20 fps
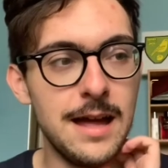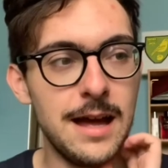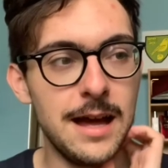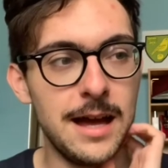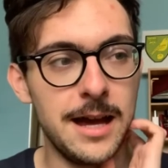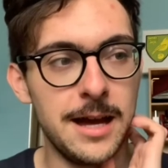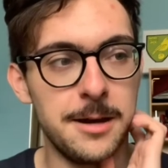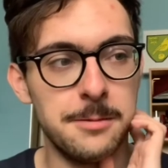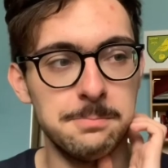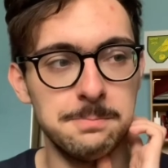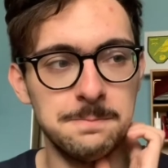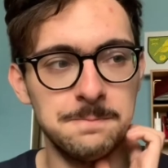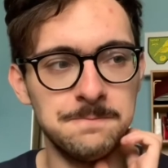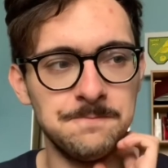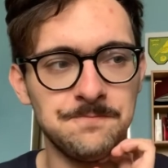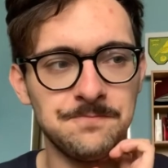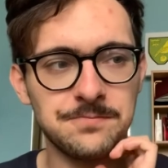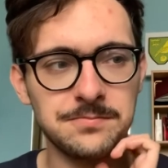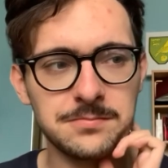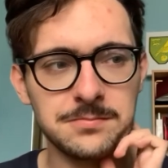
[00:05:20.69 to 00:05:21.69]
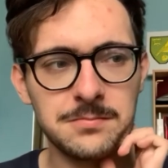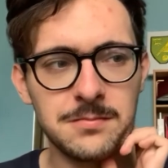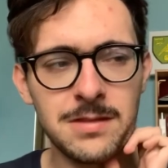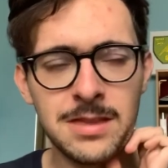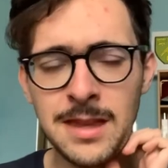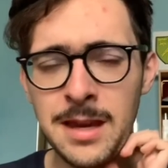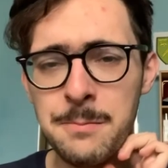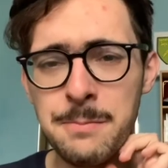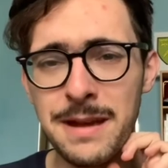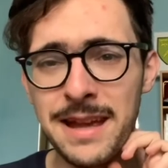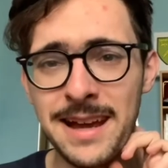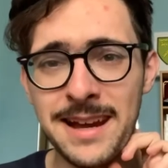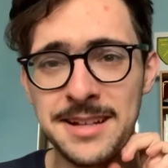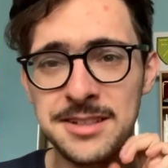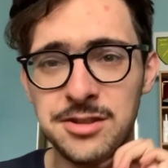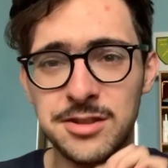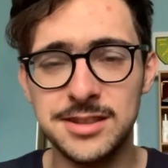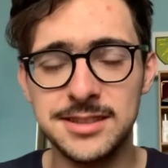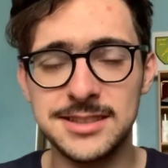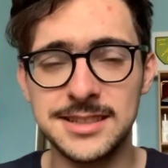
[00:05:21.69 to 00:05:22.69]
Um, but yeah,
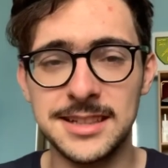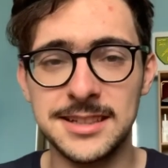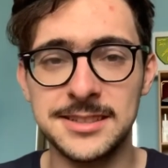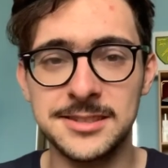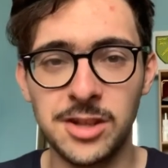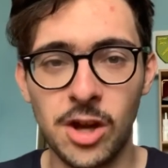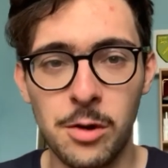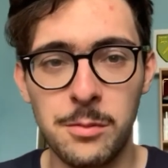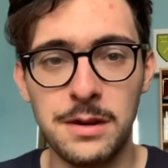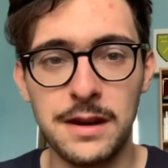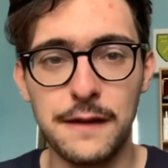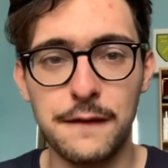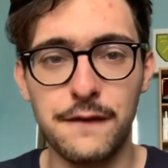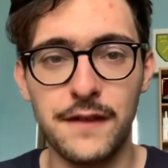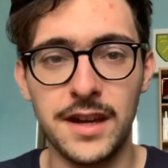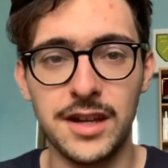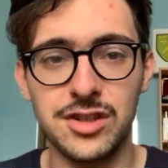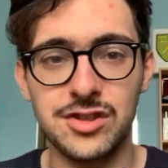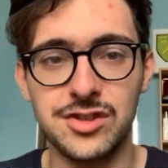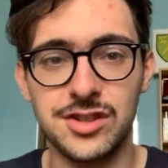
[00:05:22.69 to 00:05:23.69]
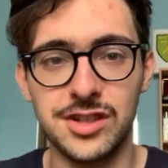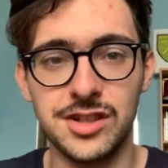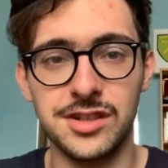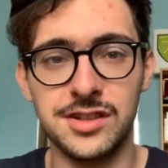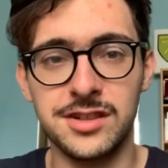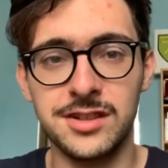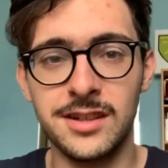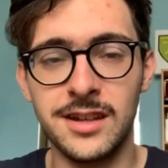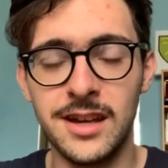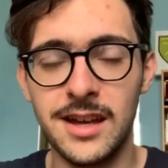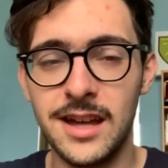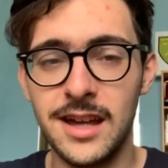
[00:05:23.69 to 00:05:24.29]
as you can see, so many fixtures.